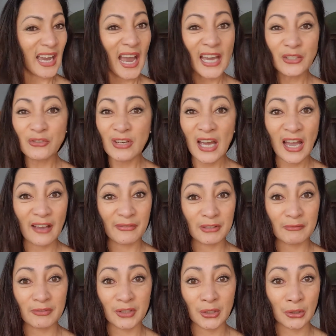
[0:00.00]
I don't have
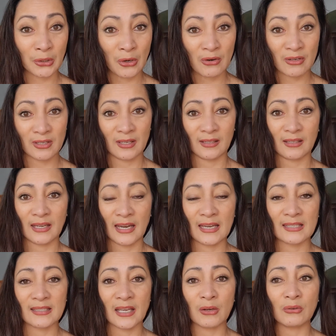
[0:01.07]
it very long yet,
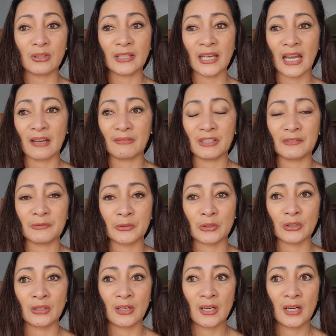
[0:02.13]
guys. I only have it
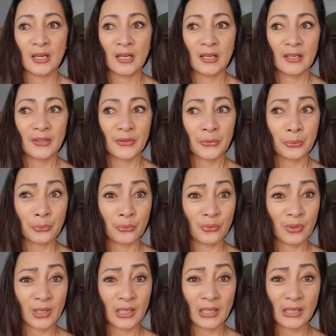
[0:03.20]
for
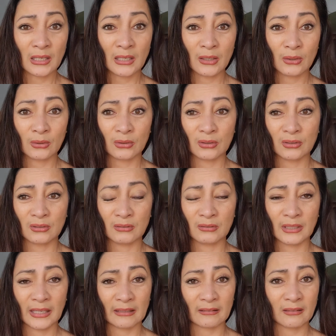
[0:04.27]
3 or
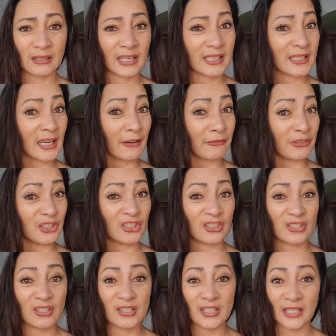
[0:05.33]
like 3.5
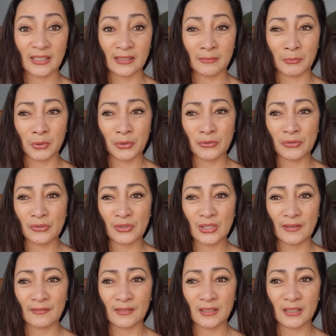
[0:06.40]
years at the
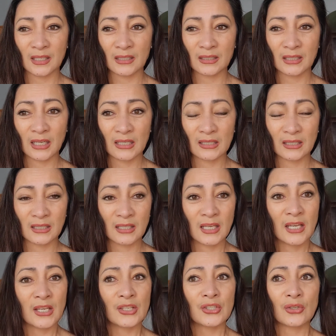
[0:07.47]
most.
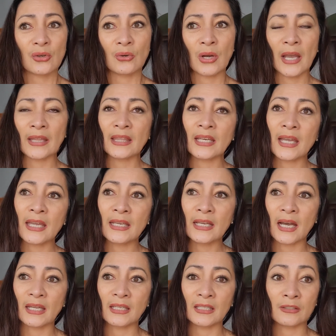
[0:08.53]
So I think I
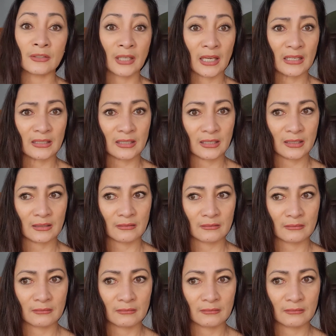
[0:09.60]
got it in 18.